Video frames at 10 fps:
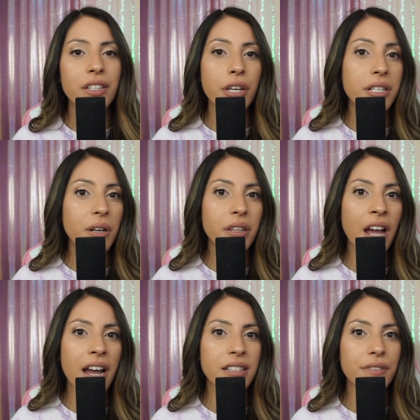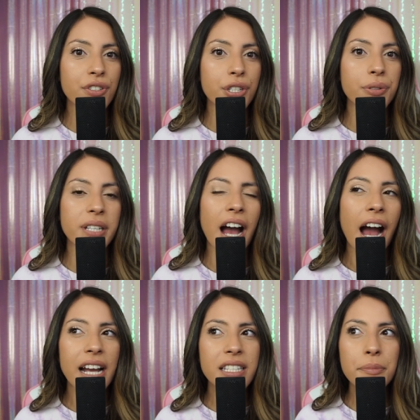These are the kinds of shoes that
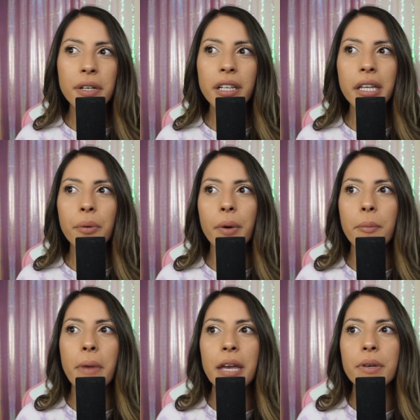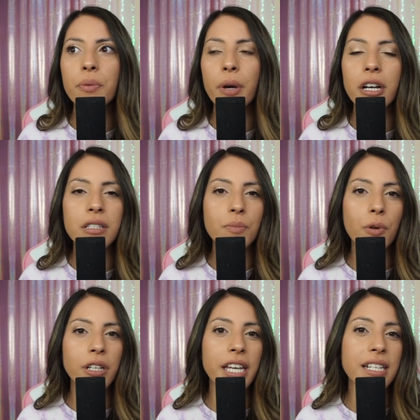I typically maybe wear to
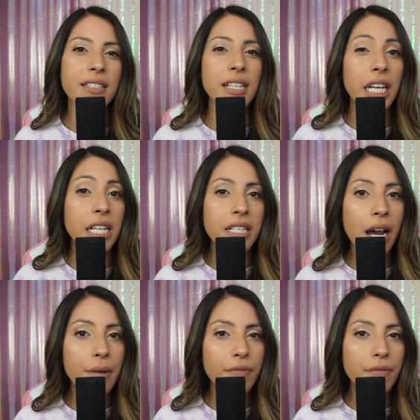more like city type